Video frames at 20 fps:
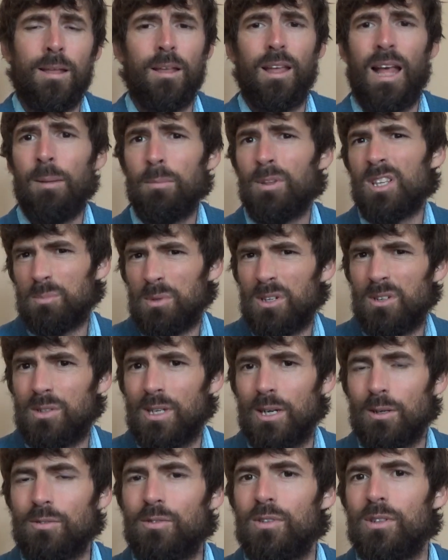Hamlet's been
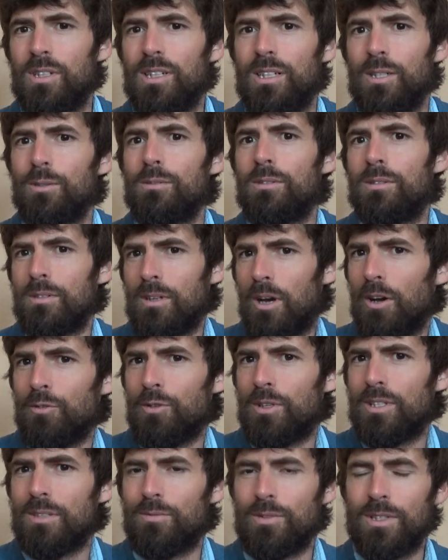around for, you know,
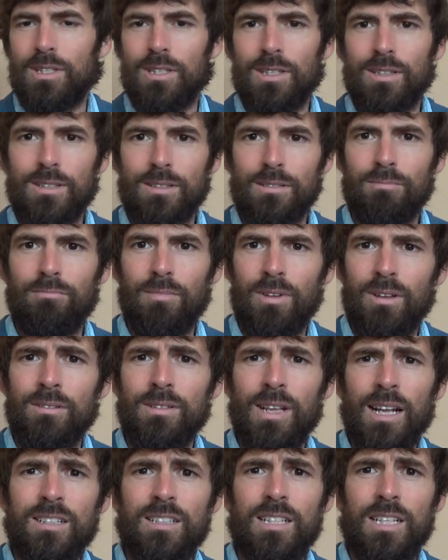hundreds of years.
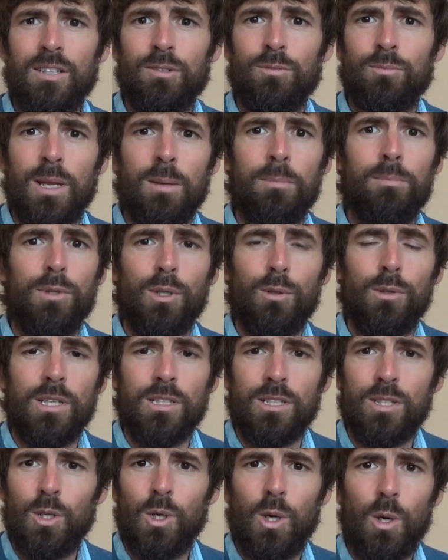Natalie
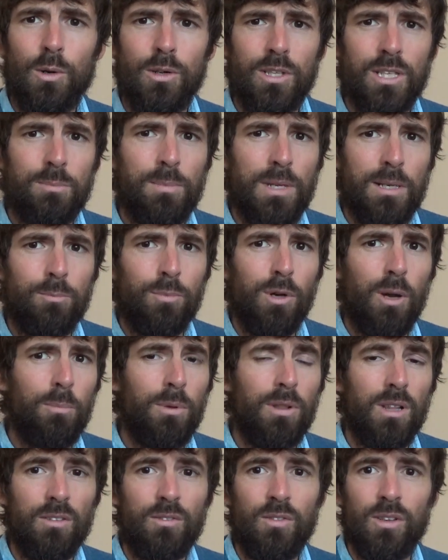Imbruglia's chorus has been
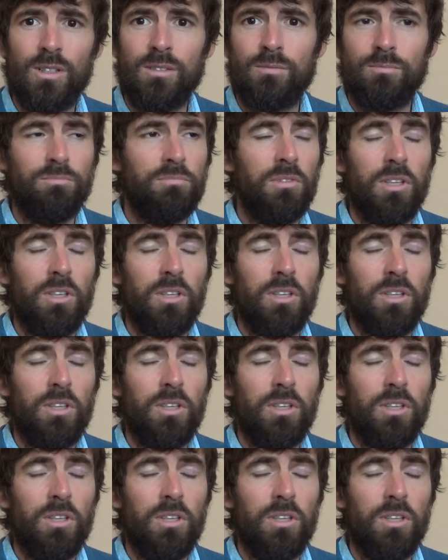popular for